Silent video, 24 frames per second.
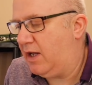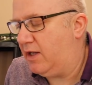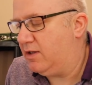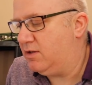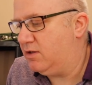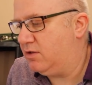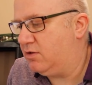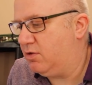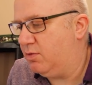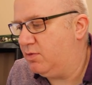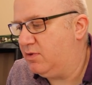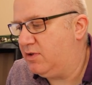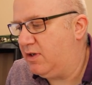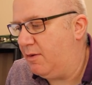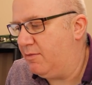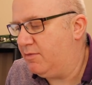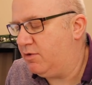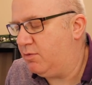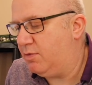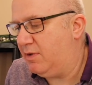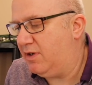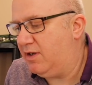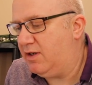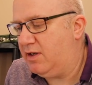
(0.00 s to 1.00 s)
can
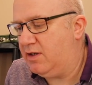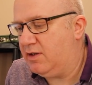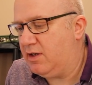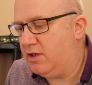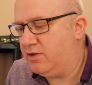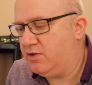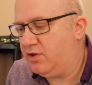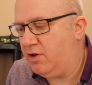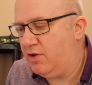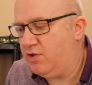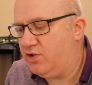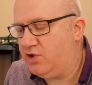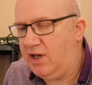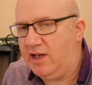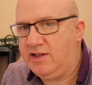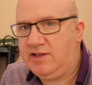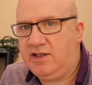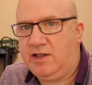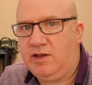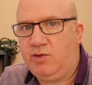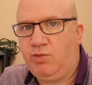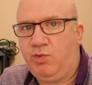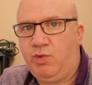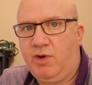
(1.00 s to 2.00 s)
sometimes be
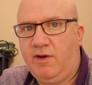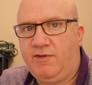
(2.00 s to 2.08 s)
associated